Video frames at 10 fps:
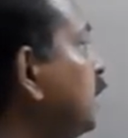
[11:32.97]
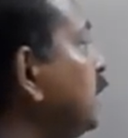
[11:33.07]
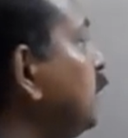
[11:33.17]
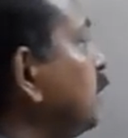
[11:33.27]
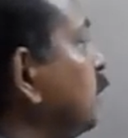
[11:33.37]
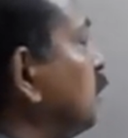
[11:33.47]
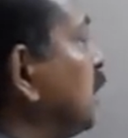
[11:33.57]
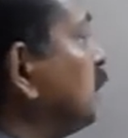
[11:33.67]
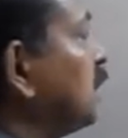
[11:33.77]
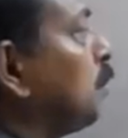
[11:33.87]
E
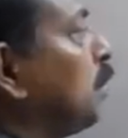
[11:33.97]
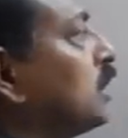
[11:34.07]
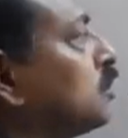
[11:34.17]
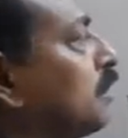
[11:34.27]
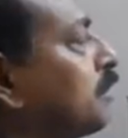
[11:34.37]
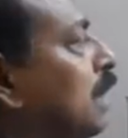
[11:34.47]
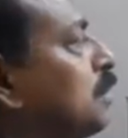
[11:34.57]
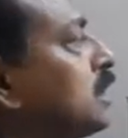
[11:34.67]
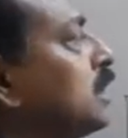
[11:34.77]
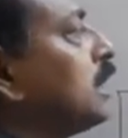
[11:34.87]
between the plates of
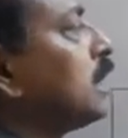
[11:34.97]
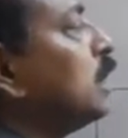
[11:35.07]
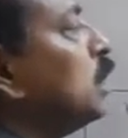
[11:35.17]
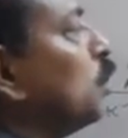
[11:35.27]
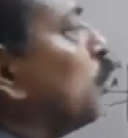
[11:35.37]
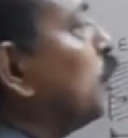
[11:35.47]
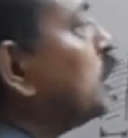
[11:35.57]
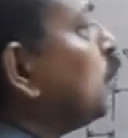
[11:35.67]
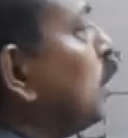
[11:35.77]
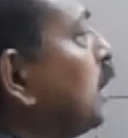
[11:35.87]
capacitor,
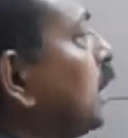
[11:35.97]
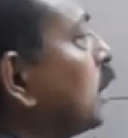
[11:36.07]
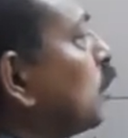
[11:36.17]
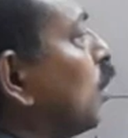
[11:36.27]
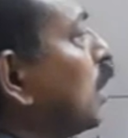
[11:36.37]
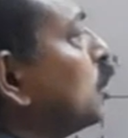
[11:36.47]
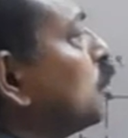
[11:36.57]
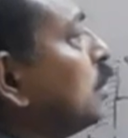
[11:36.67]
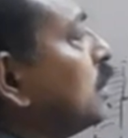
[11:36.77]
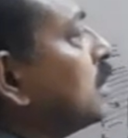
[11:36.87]
which will be equal
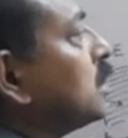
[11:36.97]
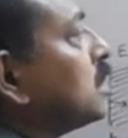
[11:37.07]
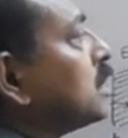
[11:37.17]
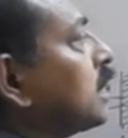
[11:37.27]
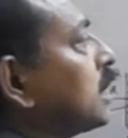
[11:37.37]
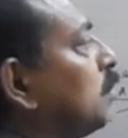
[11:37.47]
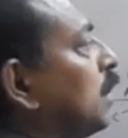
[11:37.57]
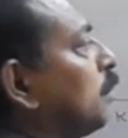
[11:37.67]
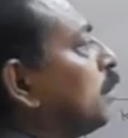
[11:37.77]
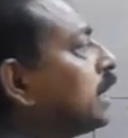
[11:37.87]
to
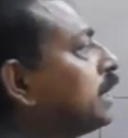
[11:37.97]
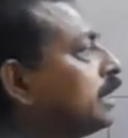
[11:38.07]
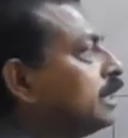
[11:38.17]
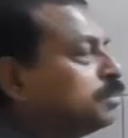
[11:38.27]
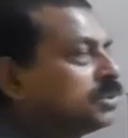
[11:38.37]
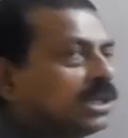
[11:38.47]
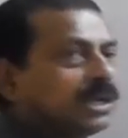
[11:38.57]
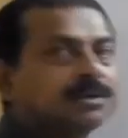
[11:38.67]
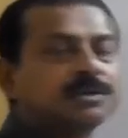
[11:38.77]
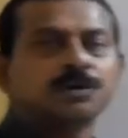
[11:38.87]
sigma by
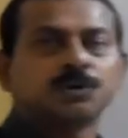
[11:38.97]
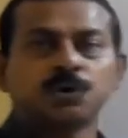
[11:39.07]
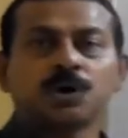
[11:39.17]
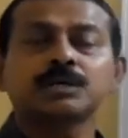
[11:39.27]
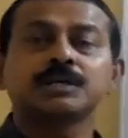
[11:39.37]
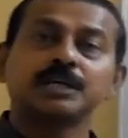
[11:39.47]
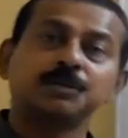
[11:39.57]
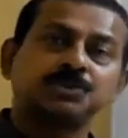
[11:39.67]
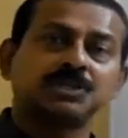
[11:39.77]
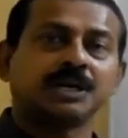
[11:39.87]
epsilon,
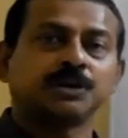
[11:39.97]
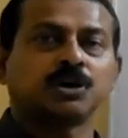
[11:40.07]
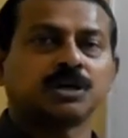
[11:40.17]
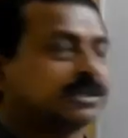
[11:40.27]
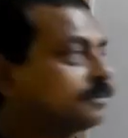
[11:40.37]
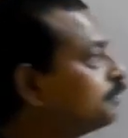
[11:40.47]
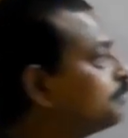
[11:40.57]
not epsilon naught.